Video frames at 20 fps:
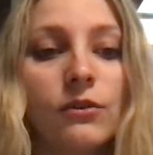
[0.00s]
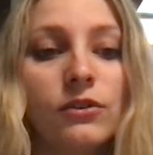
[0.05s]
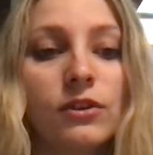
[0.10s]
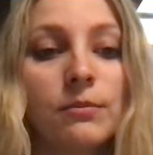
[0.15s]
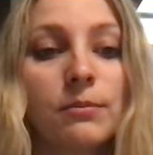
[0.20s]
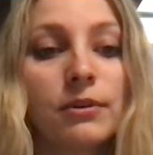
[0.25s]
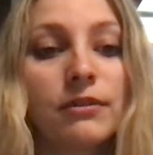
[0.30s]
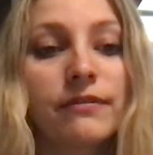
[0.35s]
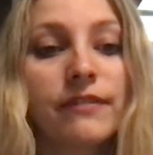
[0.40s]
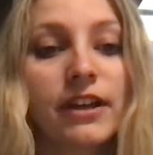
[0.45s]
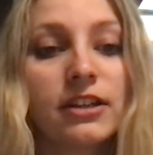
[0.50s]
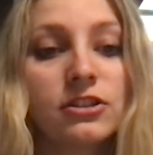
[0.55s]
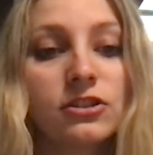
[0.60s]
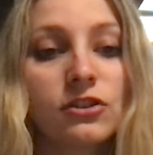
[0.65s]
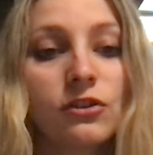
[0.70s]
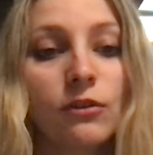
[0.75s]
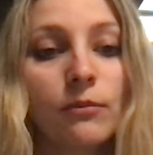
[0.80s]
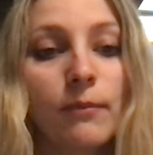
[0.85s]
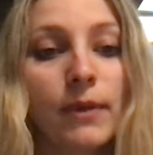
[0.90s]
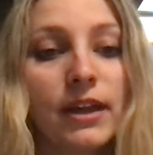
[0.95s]
the
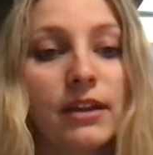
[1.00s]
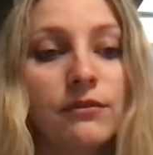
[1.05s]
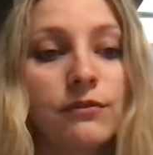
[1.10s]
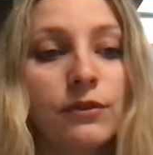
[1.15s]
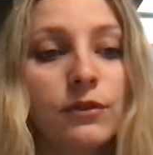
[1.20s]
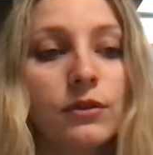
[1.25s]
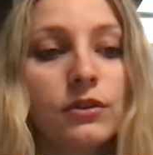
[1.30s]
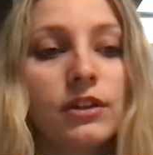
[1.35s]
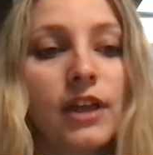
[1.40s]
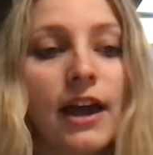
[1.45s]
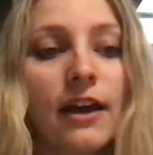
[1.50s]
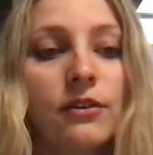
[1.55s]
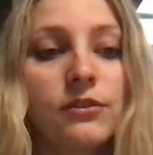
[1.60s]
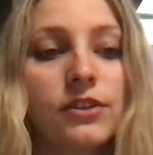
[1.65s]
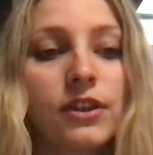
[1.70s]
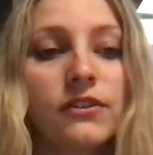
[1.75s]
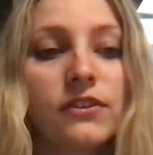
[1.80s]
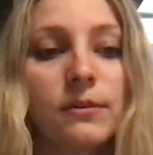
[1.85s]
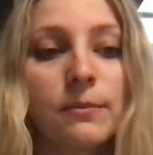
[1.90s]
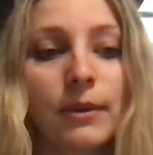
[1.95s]
professional may rule out that the